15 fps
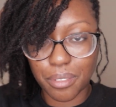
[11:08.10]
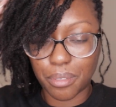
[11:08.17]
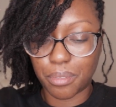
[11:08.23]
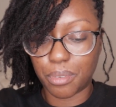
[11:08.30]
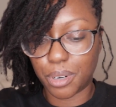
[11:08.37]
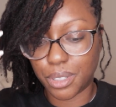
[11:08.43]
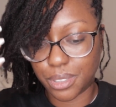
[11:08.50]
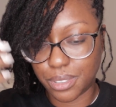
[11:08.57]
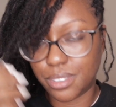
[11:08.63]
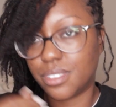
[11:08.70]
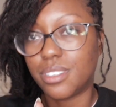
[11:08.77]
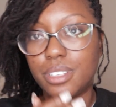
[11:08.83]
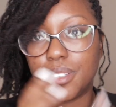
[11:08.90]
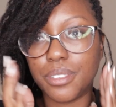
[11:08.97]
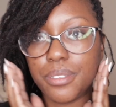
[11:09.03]
rows
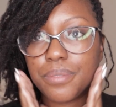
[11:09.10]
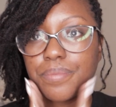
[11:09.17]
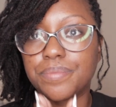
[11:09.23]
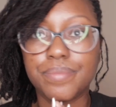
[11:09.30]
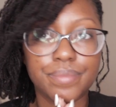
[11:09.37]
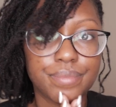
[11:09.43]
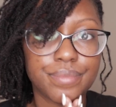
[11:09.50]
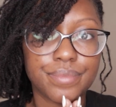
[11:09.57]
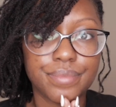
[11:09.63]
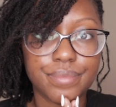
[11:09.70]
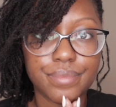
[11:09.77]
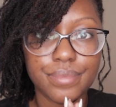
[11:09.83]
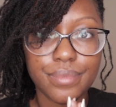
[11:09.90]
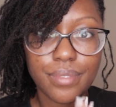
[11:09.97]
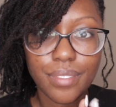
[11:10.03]
too.
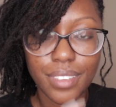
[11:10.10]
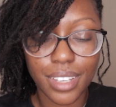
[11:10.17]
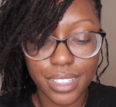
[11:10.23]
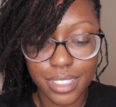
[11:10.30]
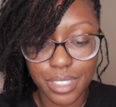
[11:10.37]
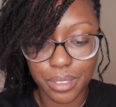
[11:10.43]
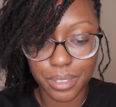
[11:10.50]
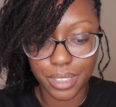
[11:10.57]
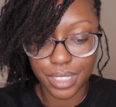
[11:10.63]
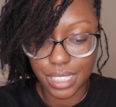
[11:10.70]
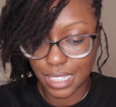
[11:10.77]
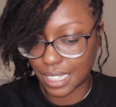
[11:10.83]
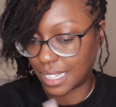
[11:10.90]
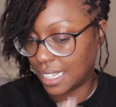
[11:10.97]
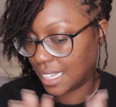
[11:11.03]
So we'll
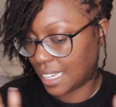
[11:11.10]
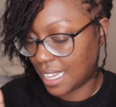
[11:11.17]
see.